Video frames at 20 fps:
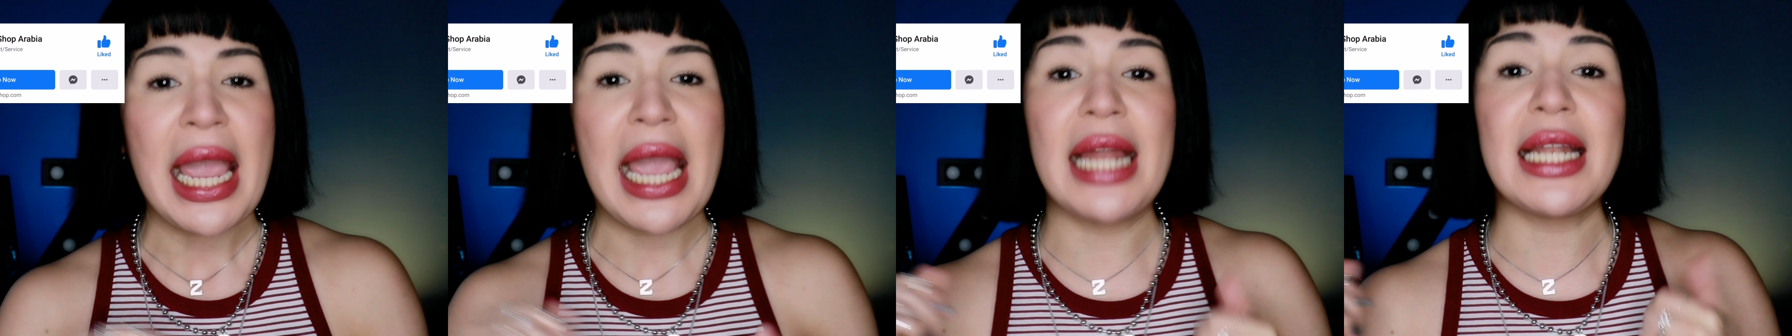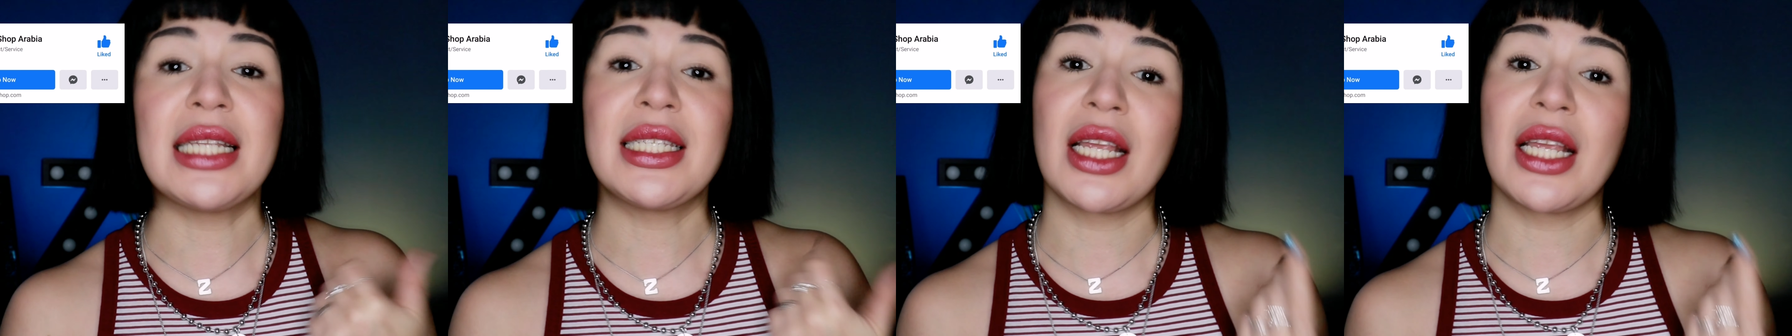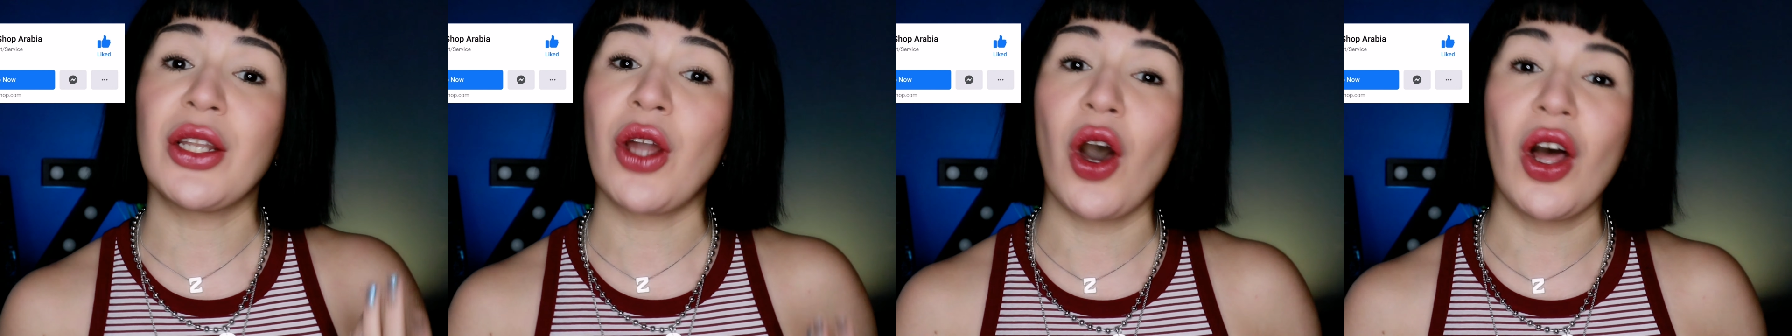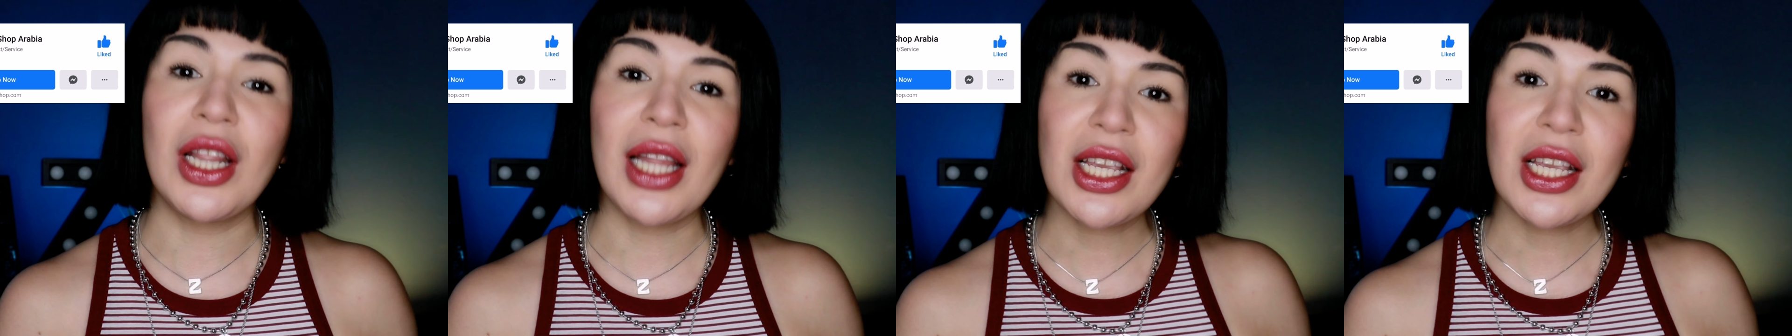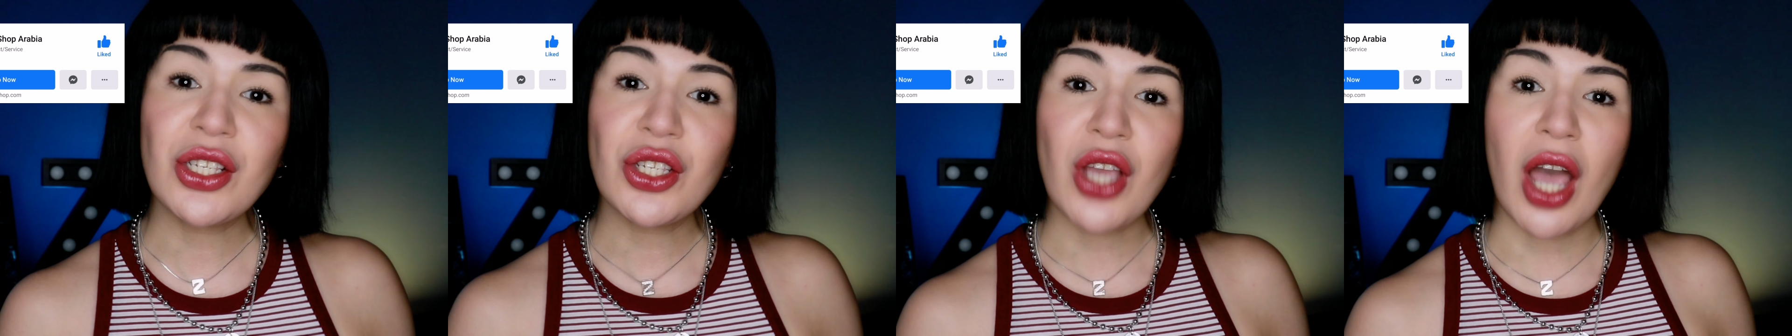It is an
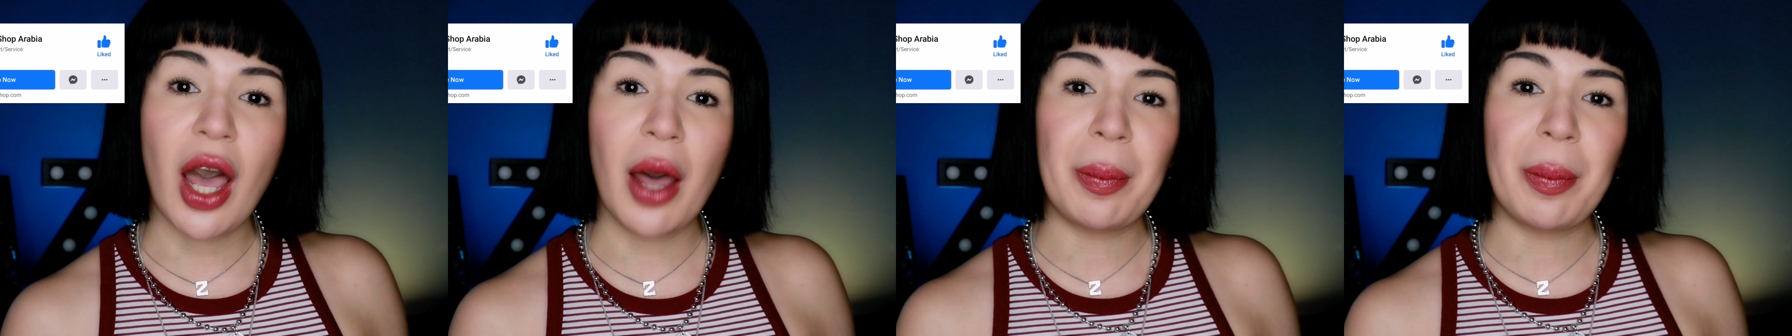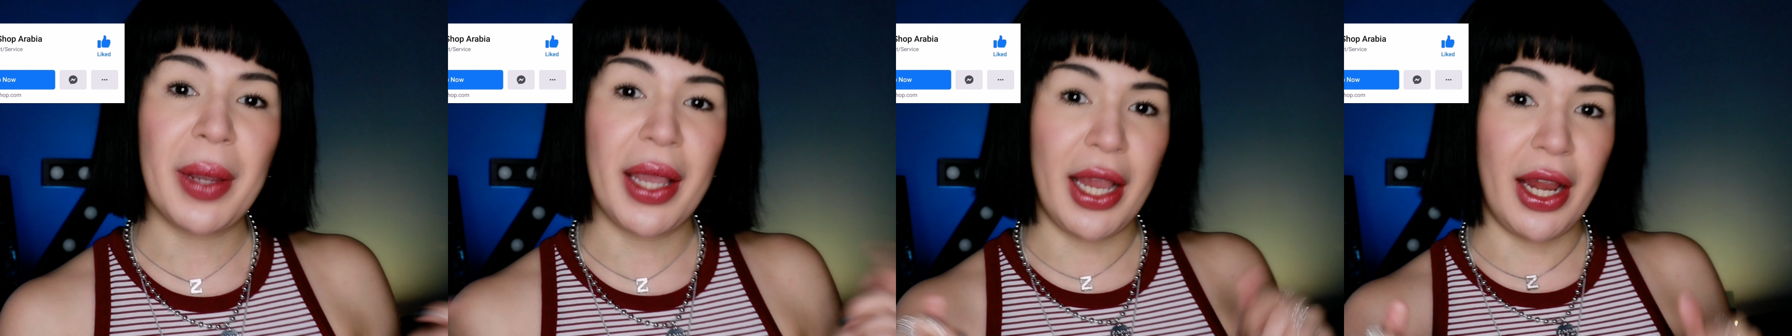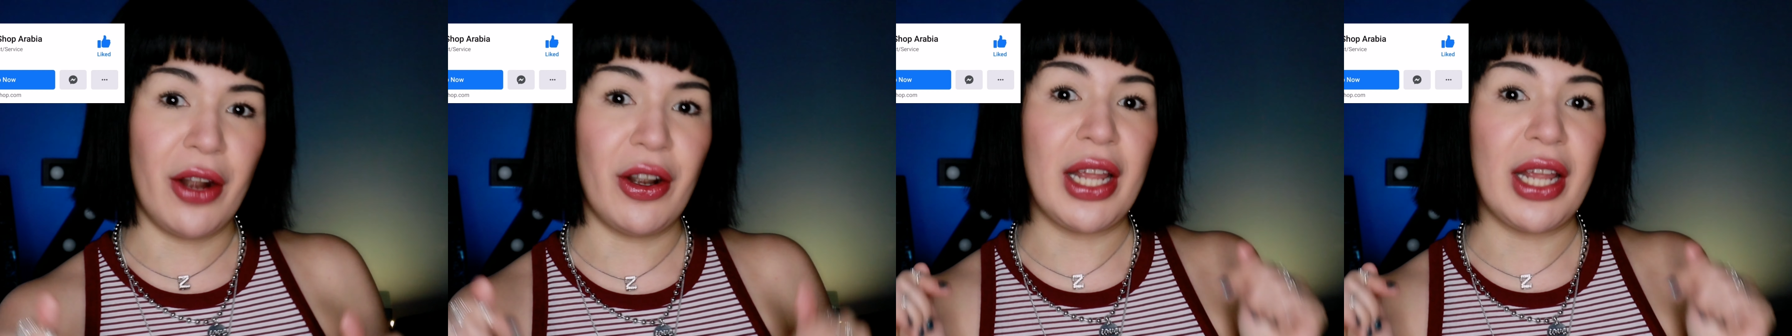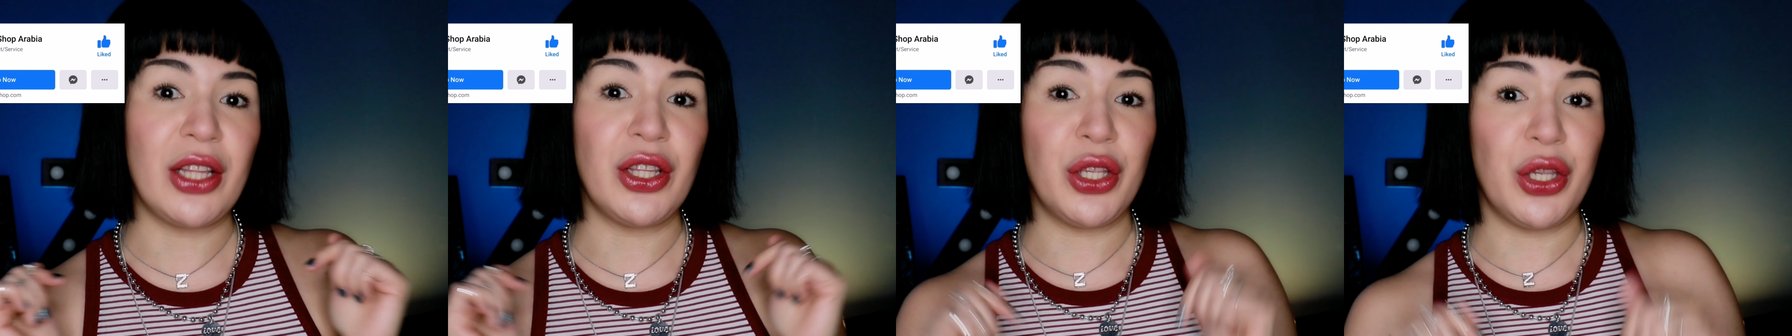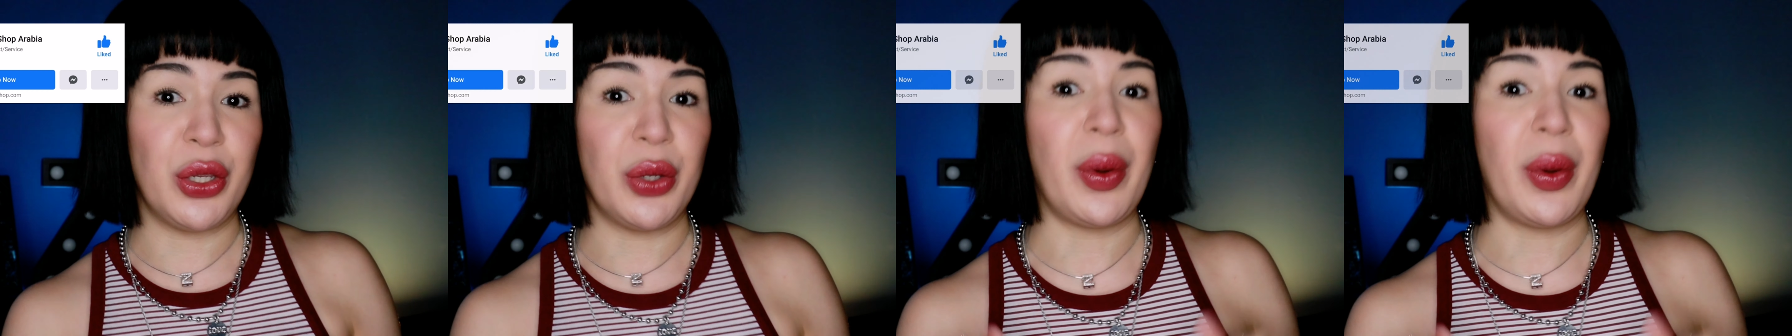online shop here in
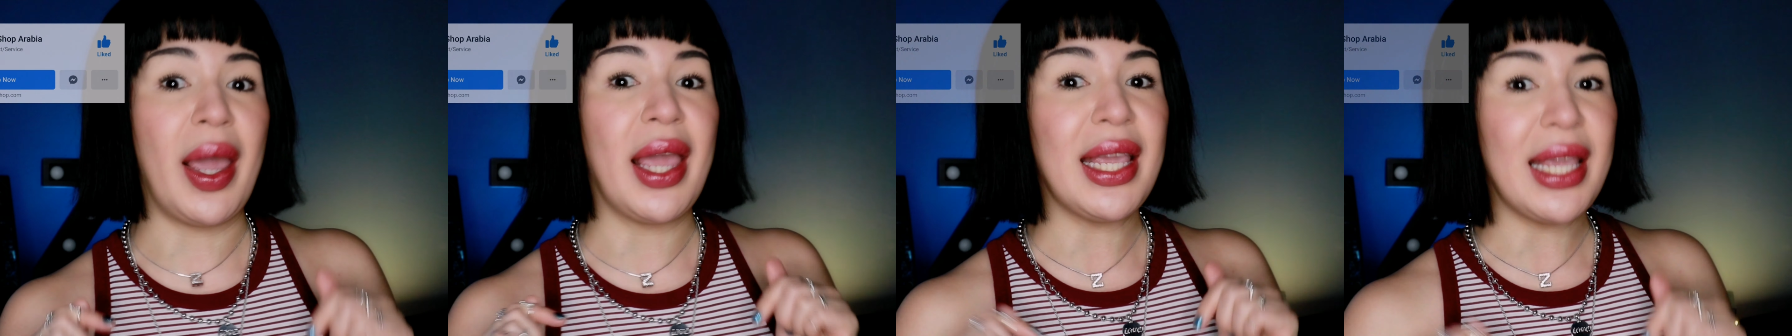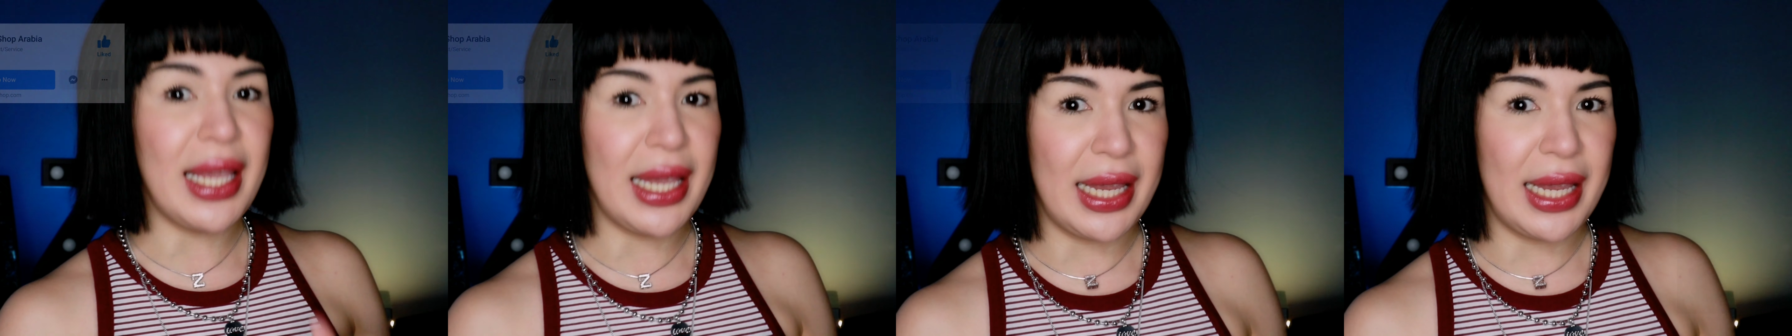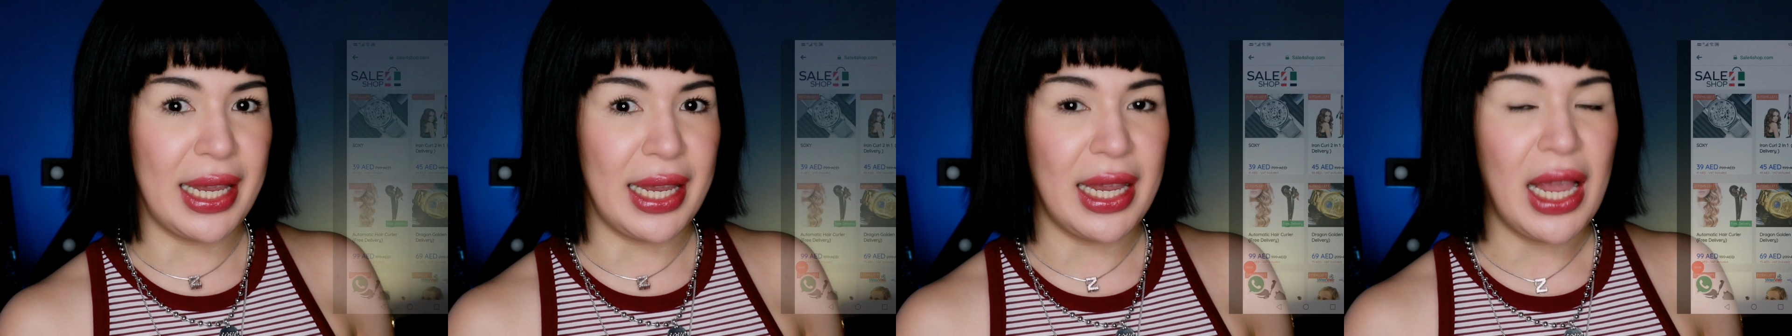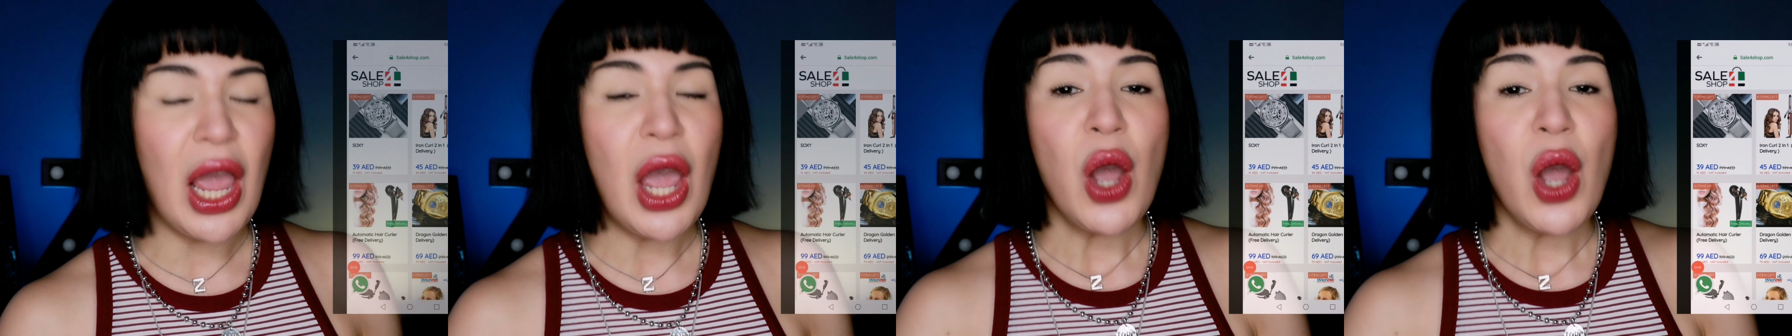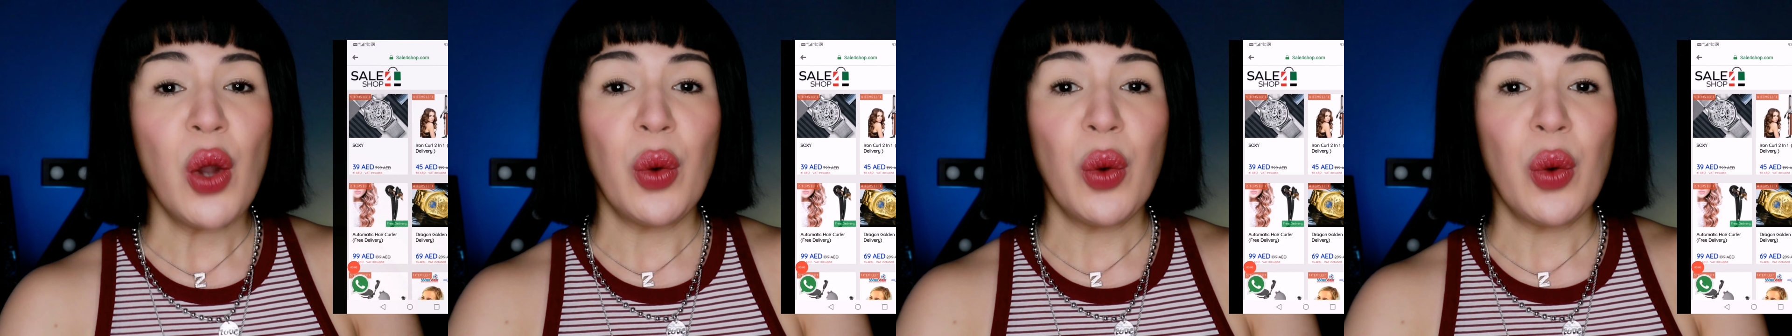UAE